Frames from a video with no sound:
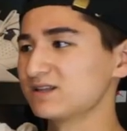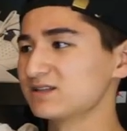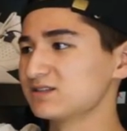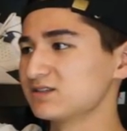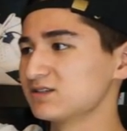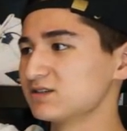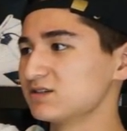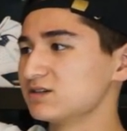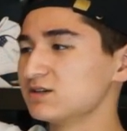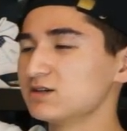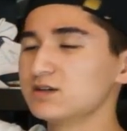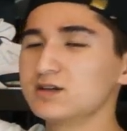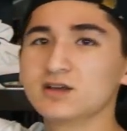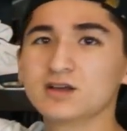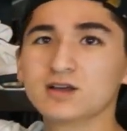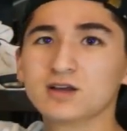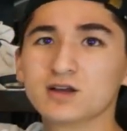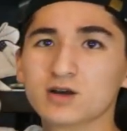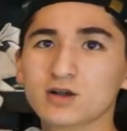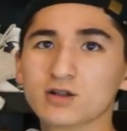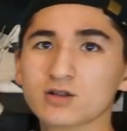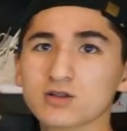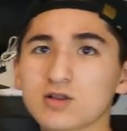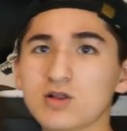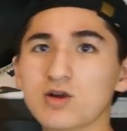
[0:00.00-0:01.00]
into
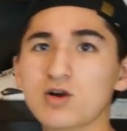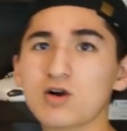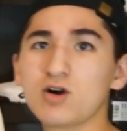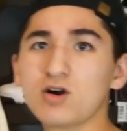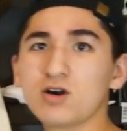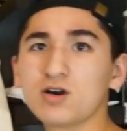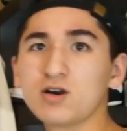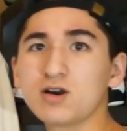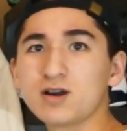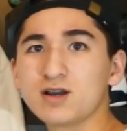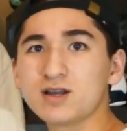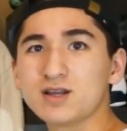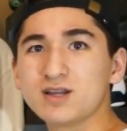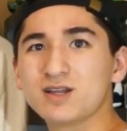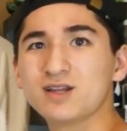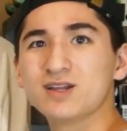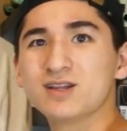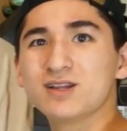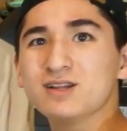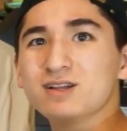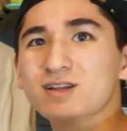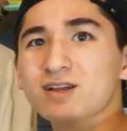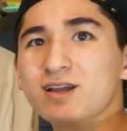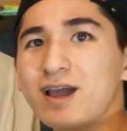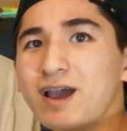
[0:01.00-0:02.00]
long
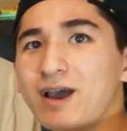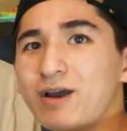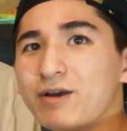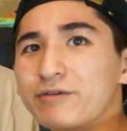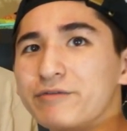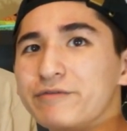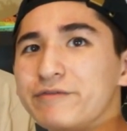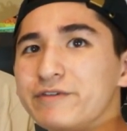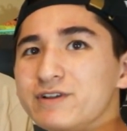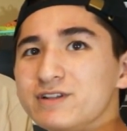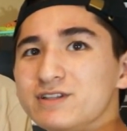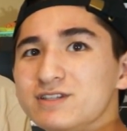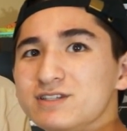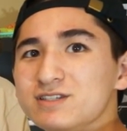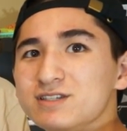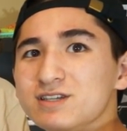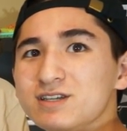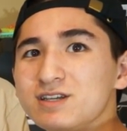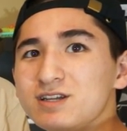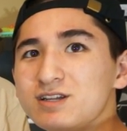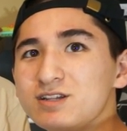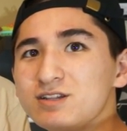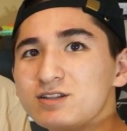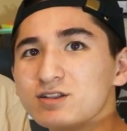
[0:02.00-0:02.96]
outfits,